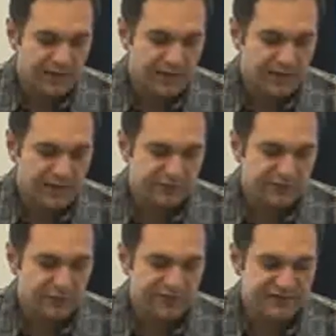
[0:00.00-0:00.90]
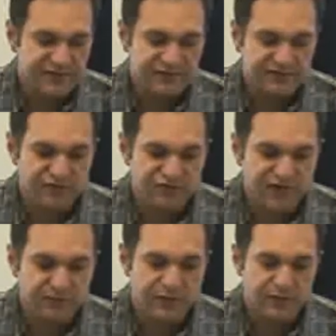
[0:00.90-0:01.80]
So once again,
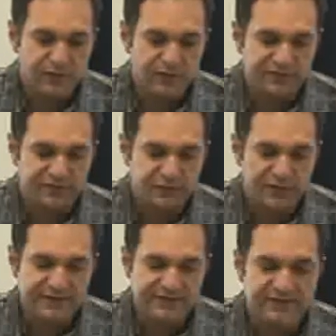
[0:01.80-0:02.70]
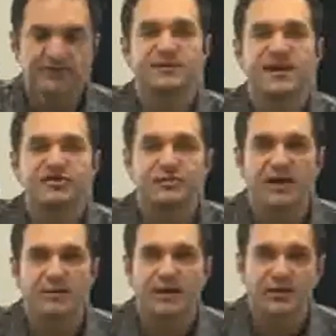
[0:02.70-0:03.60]
Searchlight Minerals raising a substantial
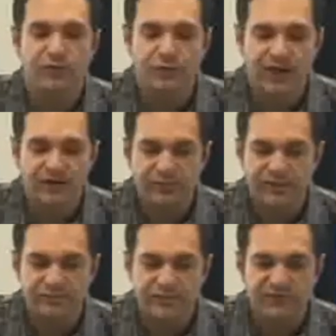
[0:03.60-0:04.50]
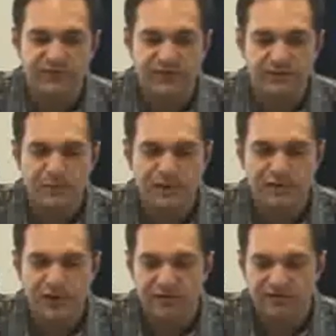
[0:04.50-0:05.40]
amount of money through a private placement, $15
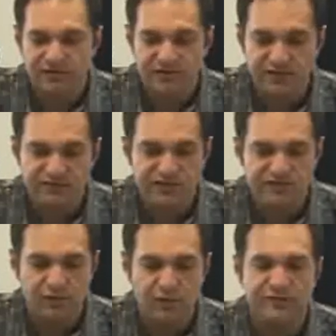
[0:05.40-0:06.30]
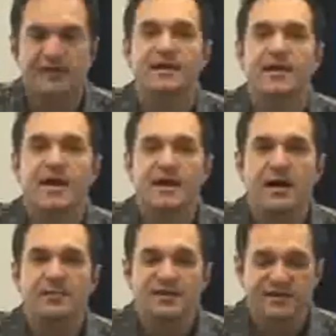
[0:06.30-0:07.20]
million. Looks like they've just closed it.
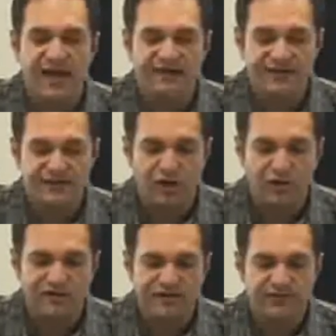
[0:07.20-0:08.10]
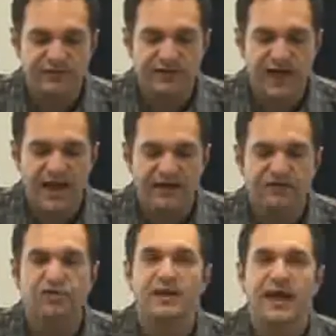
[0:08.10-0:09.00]
Company's last at $1.70, high
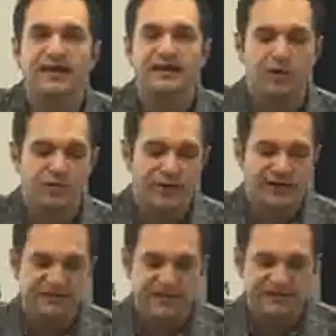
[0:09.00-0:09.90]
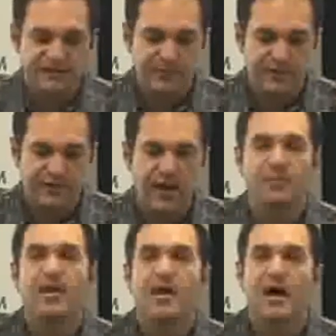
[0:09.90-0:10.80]
of $2.90, low of 80 cents, and a market
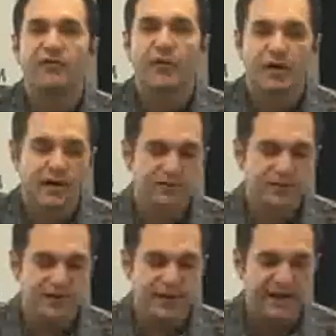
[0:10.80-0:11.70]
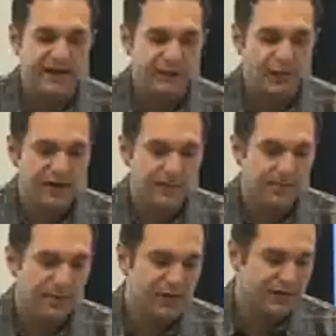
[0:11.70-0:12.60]
cap of $181
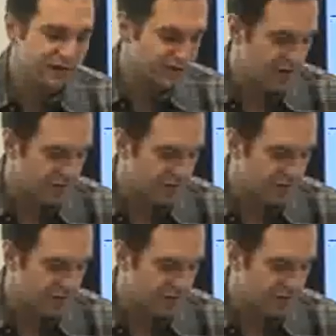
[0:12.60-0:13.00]
million.